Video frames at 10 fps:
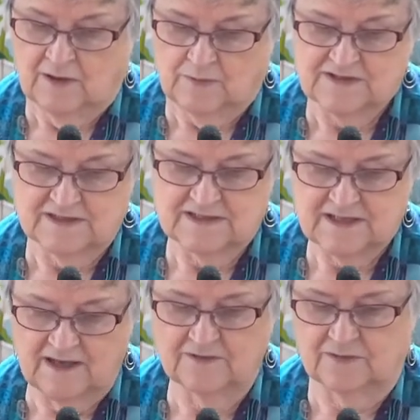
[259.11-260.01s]
was
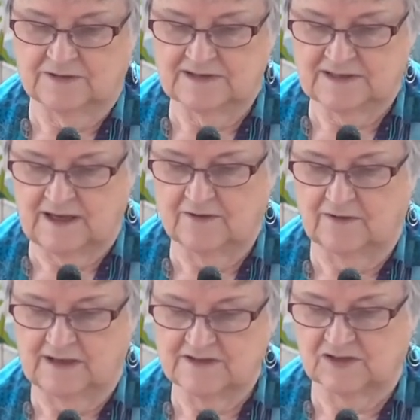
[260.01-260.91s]
intent on
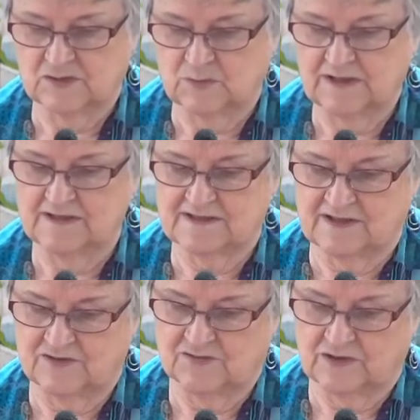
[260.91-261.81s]
satirizing 20th
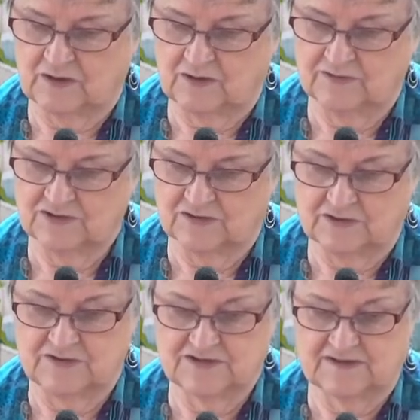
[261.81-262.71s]
century culture
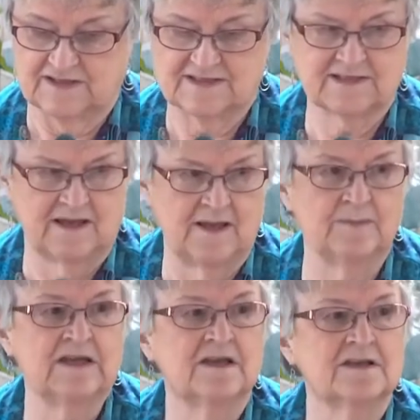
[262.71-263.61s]
using the same